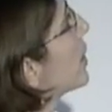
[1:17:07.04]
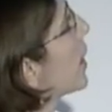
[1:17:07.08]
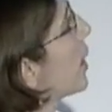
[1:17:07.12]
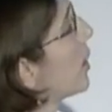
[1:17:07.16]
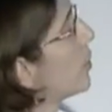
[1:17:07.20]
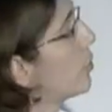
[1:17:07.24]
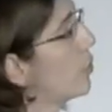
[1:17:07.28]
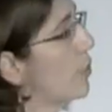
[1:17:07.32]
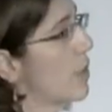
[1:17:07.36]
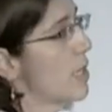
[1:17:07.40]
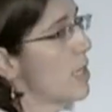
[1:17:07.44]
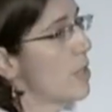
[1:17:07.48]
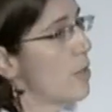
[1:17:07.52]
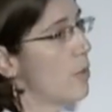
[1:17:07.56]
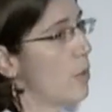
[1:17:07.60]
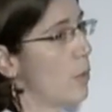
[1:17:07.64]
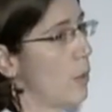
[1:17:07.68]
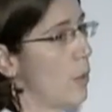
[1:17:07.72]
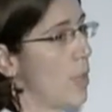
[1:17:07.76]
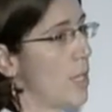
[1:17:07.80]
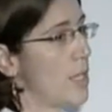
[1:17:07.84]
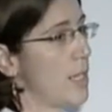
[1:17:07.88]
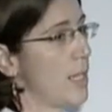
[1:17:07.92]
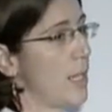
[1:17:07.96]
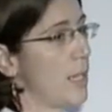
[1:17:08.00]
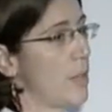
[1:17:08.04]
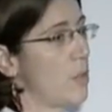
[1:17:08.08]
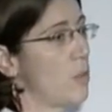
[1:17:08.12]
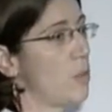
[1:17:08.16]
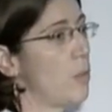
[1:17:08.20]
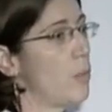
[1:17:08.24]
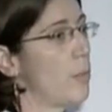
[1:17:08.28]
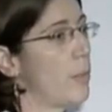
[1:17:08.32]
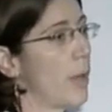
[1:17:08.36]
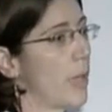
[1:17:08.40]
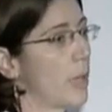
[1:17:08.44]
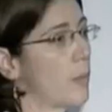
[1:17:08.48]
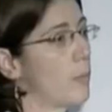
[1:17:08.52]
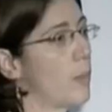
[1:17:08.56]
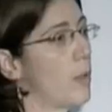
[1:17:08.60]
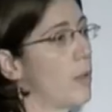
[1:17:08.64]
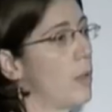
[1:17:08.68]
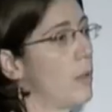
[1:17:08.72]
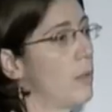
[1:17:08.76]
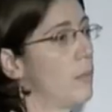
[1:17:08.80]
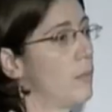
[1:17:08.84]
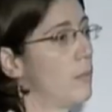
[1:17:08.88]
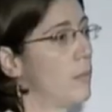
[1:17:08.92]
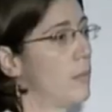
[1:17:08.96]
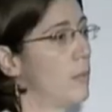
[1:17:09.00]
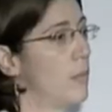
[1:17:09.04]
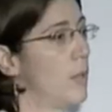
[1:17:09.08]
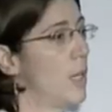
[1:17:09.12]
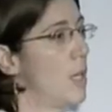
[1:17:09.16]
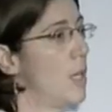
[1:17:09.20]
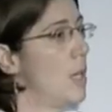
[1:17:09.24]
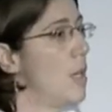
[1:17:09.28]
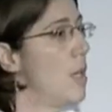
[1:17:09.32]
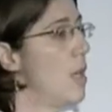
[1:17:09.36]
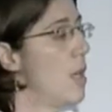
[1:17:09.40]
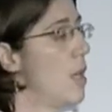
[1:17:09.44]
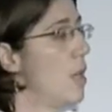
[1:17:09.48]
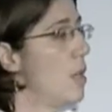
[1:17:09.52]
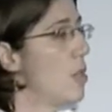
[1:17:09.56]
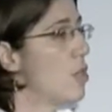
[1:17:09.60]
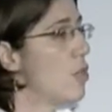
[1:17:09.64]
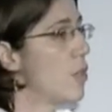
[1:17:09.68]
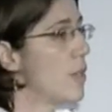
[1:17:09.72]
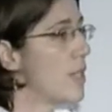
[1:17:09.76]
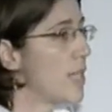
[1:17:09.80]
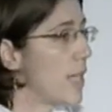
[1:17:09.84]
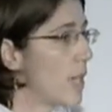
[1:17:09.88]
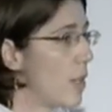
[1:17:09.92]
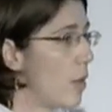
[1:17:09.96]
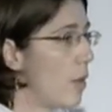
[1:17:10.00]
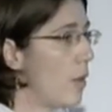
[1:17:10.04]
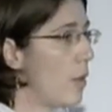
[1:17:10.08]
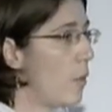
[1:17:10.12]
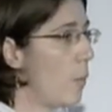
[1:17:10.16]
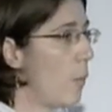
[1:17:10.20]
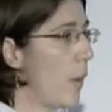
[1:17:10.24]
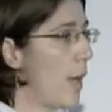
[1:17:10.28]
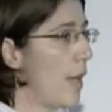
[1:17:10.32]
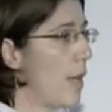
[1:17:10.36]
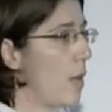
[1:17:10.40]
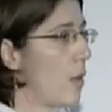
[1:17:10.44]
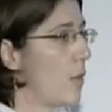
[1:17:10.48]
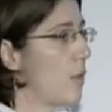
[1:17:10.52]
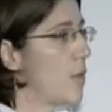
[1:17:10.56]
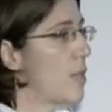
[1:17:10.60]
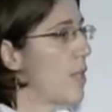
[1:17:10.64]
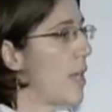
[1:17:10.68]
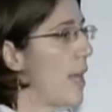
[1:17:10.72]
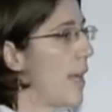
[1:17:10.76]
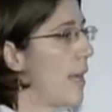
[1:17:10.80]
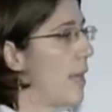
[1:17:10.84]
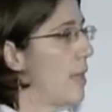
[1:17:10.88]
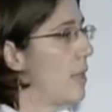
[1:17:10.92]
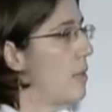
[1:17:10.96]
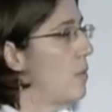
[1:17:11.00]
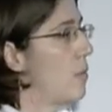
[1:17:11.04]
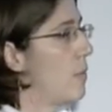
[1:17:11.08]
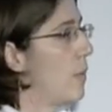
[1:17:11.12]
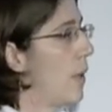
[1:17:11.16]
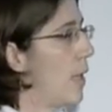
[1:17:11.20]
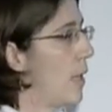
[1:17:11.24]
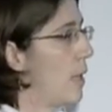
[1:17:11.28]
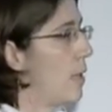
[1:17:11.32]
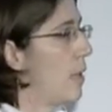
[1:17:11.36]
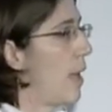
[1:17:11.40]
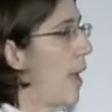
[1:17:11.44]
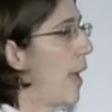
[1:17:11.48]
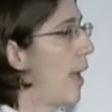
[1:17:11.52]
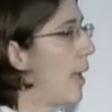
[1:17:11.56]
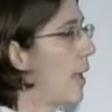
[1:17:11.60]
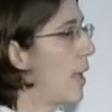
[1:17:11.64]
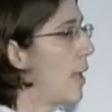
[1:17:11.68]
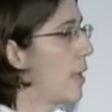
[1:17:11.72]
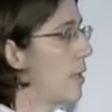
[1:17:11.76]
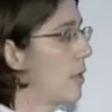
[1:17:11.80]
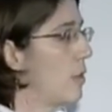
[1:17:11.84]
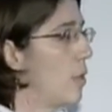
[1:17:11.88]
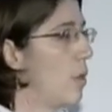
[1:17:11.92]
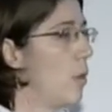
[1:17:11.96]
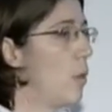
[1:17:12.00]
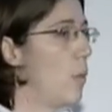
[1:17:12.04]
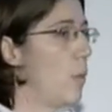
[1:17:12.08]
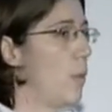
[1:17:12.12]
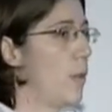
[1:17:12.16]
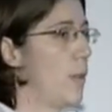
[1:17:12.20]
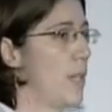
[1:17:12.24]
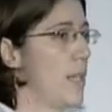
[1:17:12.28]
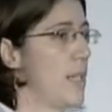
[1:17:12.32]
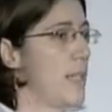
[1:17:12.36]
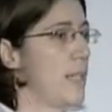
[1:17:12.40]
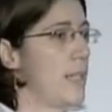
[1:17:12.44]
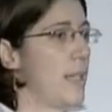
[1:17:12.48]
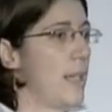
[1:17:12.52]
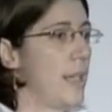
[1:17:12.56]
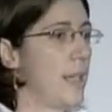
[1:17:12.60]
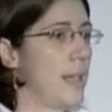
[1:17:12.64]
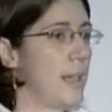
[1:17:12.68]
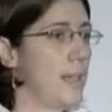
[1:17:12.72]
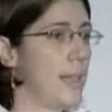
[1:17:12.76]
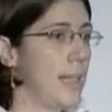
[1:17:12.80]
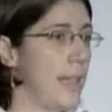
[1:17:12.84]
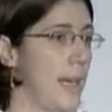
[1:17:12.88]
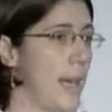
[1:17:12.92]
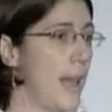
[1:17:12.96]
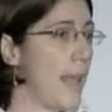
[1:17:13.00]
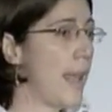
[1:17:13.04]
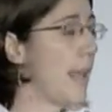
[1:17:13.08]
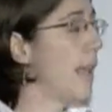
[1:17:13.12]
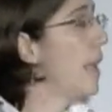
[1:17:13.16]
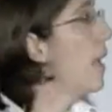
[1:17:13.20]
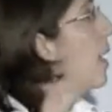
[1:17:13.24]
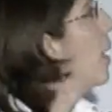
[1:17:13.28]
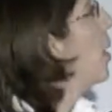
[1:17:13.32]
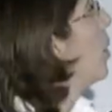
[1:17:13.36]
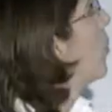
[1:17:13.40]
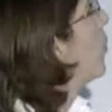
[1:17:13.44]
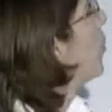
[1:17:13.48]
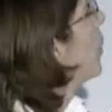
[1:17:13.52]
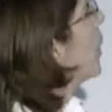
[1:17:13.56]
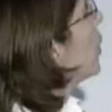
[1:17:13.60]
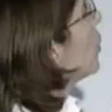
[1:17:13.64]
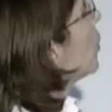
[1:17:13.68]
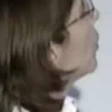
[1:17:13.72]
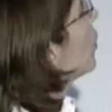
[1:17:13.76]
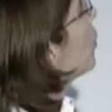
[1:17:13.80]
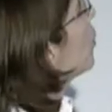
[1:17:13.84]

countries through the Jan2 backbone. So it's another way of saying, well, I can know what is the delay between